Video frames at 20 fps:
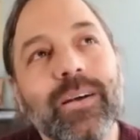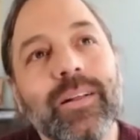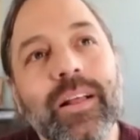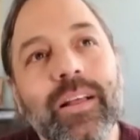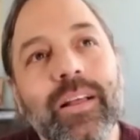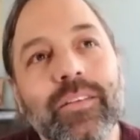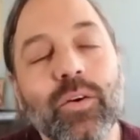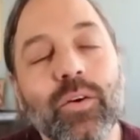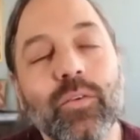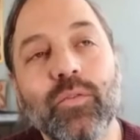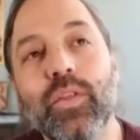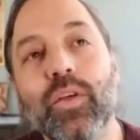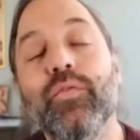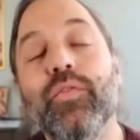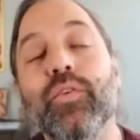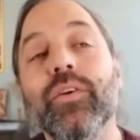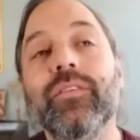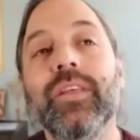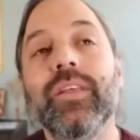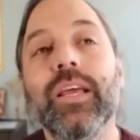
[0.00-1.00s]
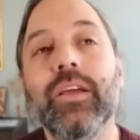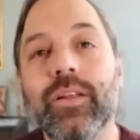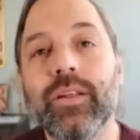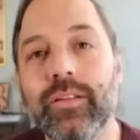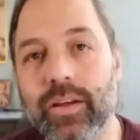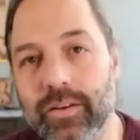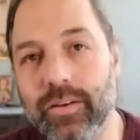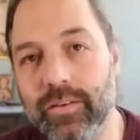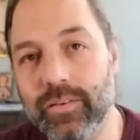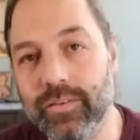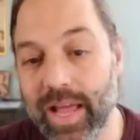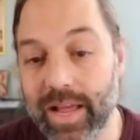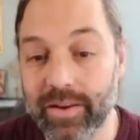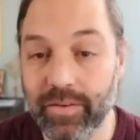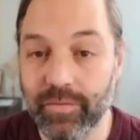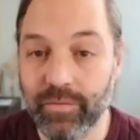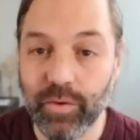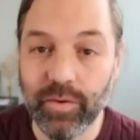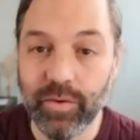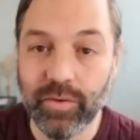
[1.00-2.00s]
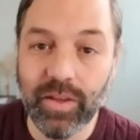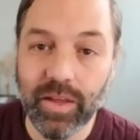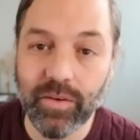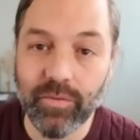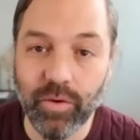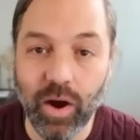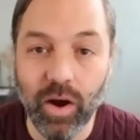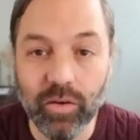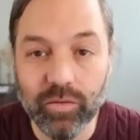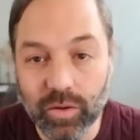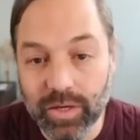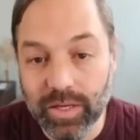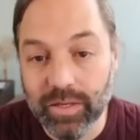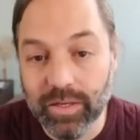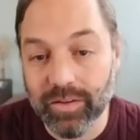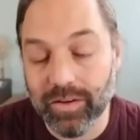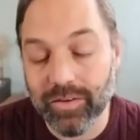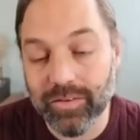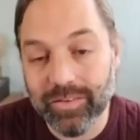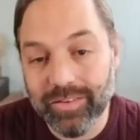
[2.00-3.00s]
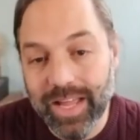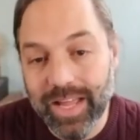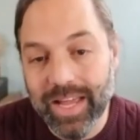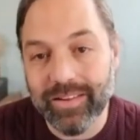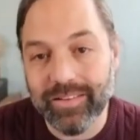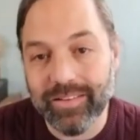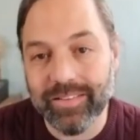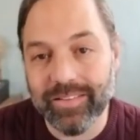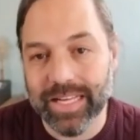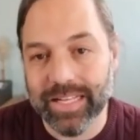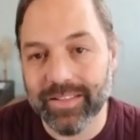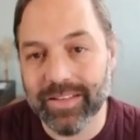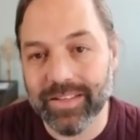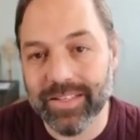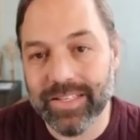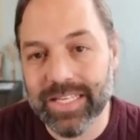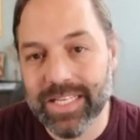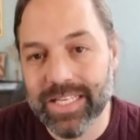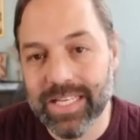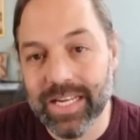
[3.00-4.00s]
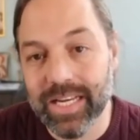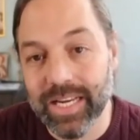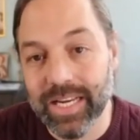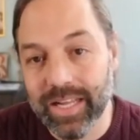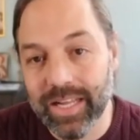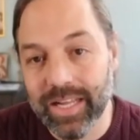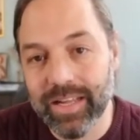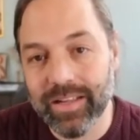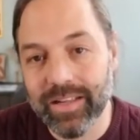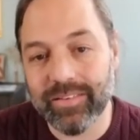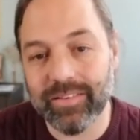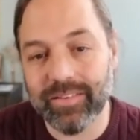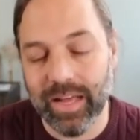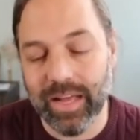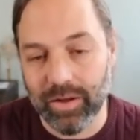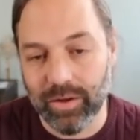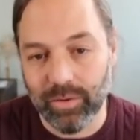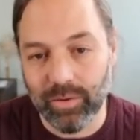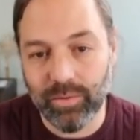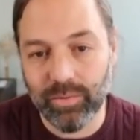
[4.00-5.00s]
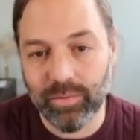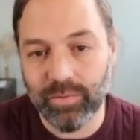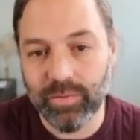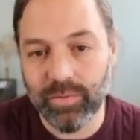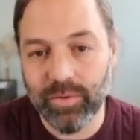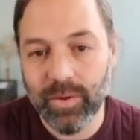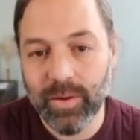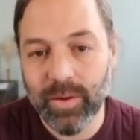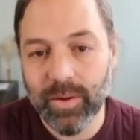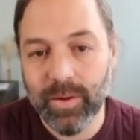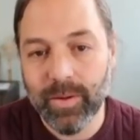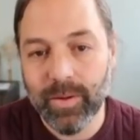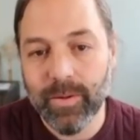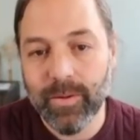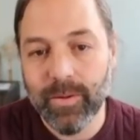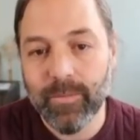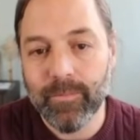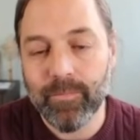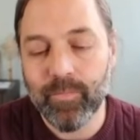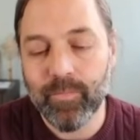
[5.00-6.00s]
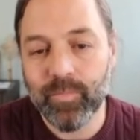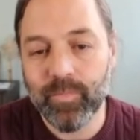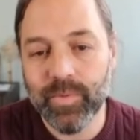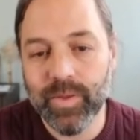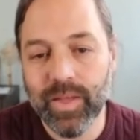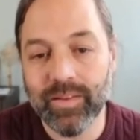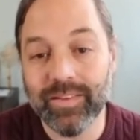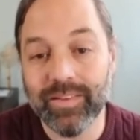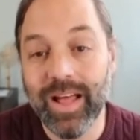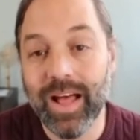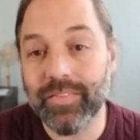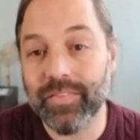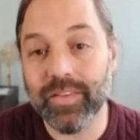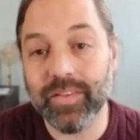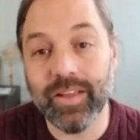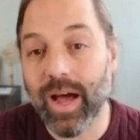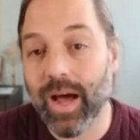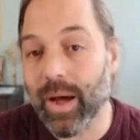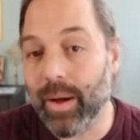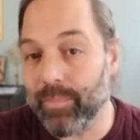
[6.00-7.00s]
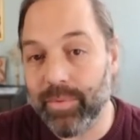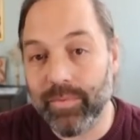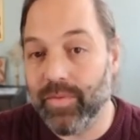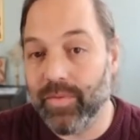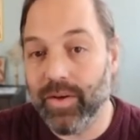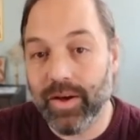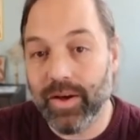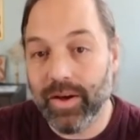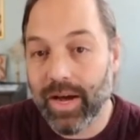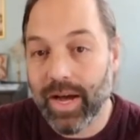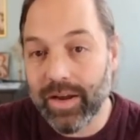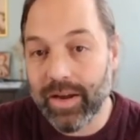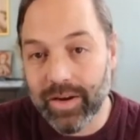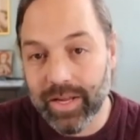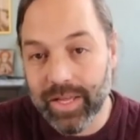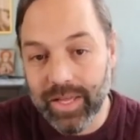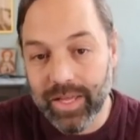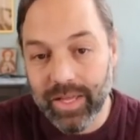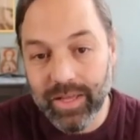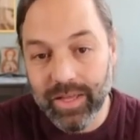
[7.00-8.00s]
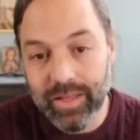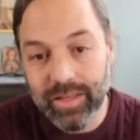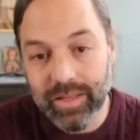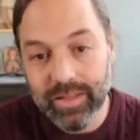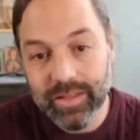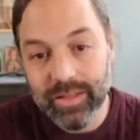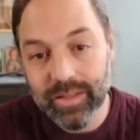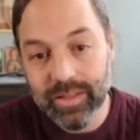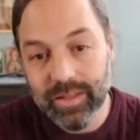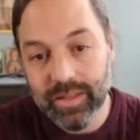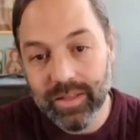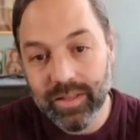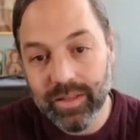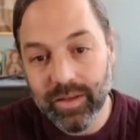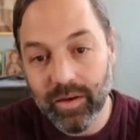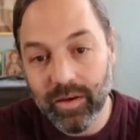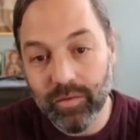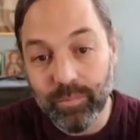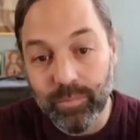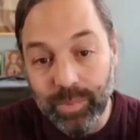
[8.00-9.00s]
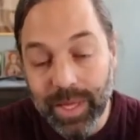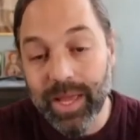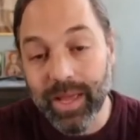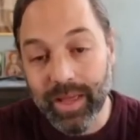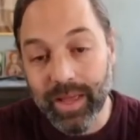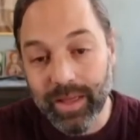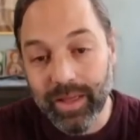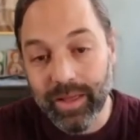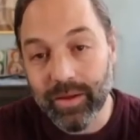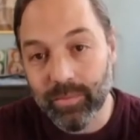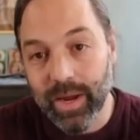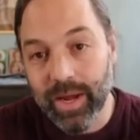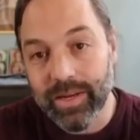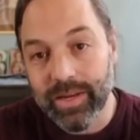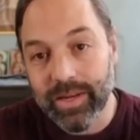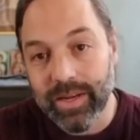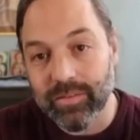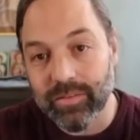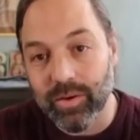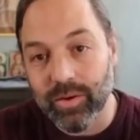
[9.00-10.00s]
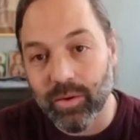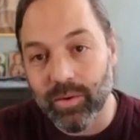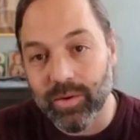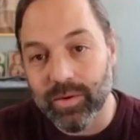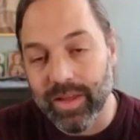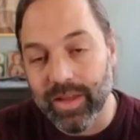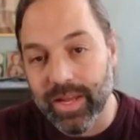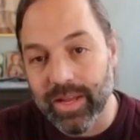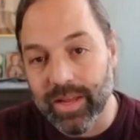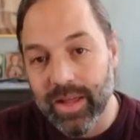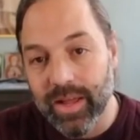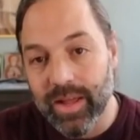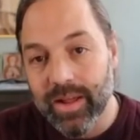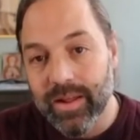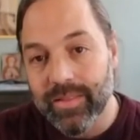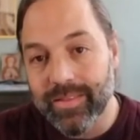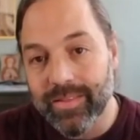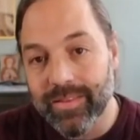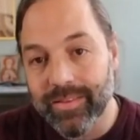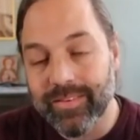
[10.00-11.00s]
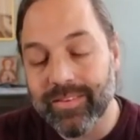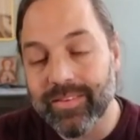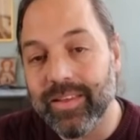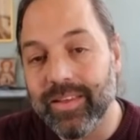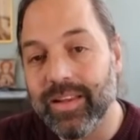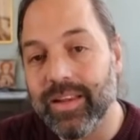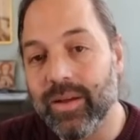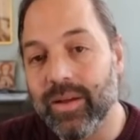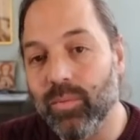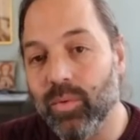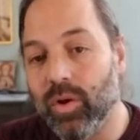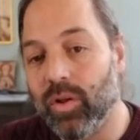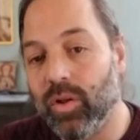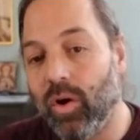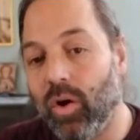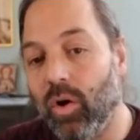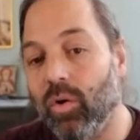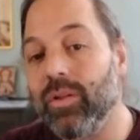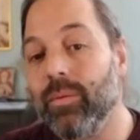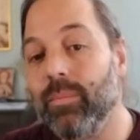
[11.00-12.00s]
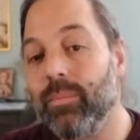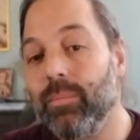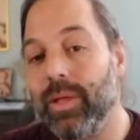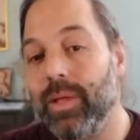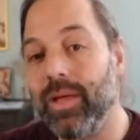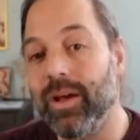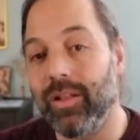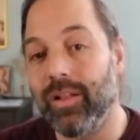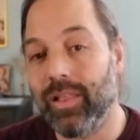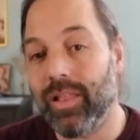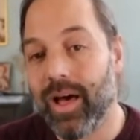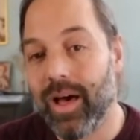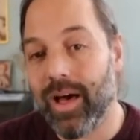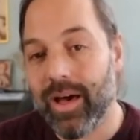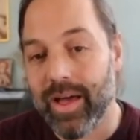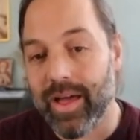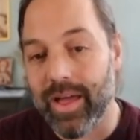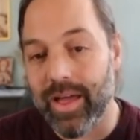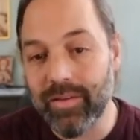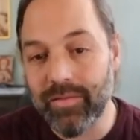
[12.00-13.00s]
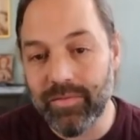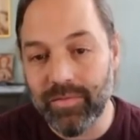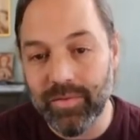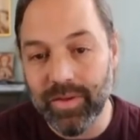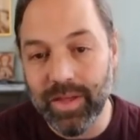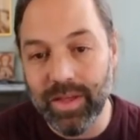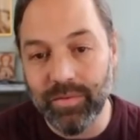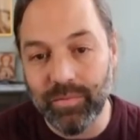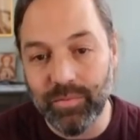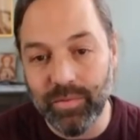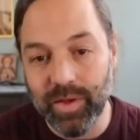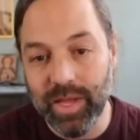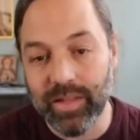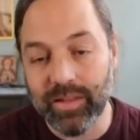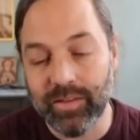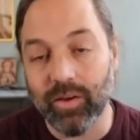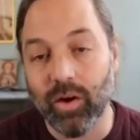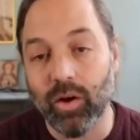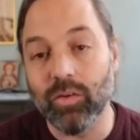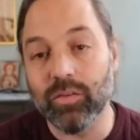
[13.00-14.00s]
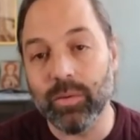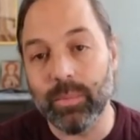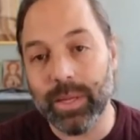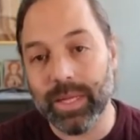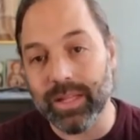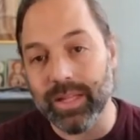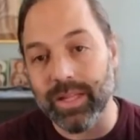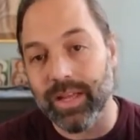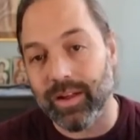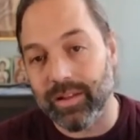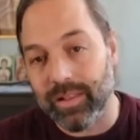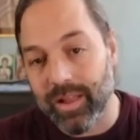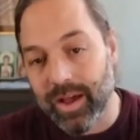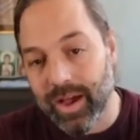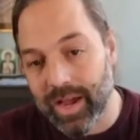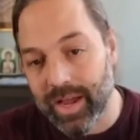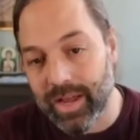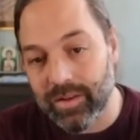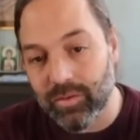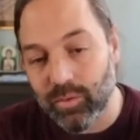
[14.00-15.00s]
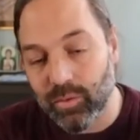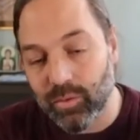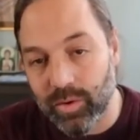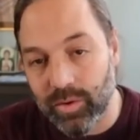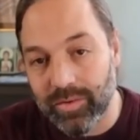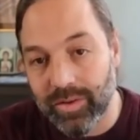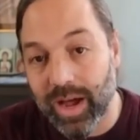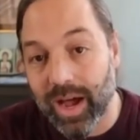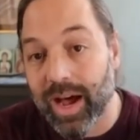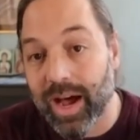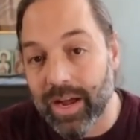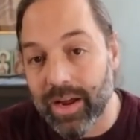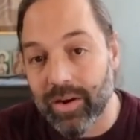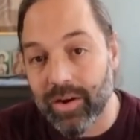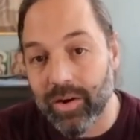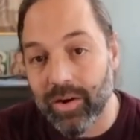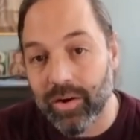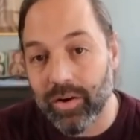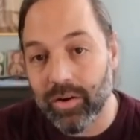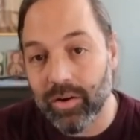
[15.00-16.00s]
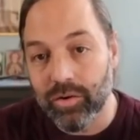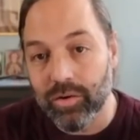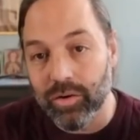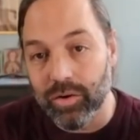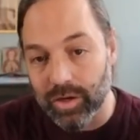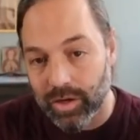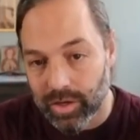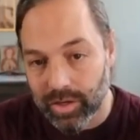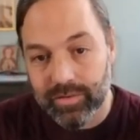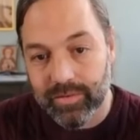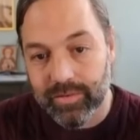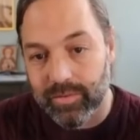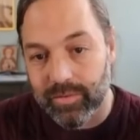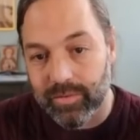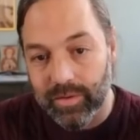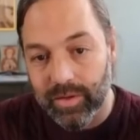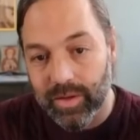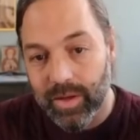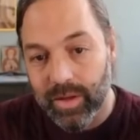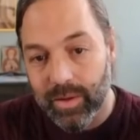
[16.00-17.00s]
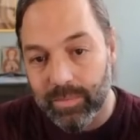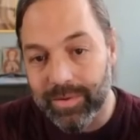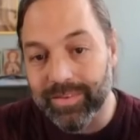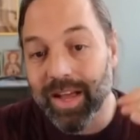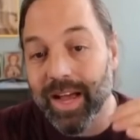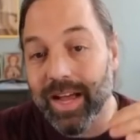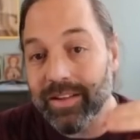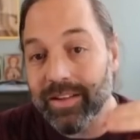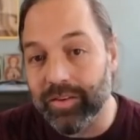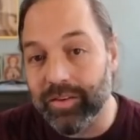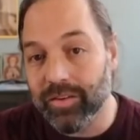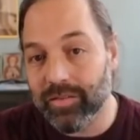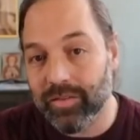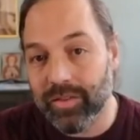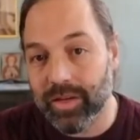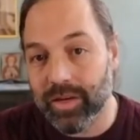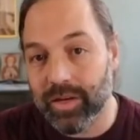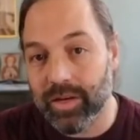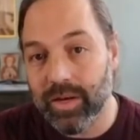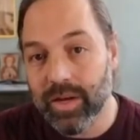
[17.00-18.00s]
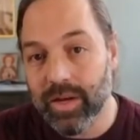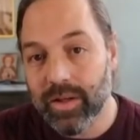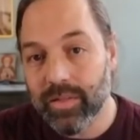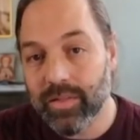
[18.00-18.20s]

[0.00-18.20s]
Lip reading: So the first thing you need to understand, the first thing also you need to understand is that the city itself is not the top of the hierarchy of being, right? And so it's like the city will only be alive if it's ultimately aligned towards higher goods besides just the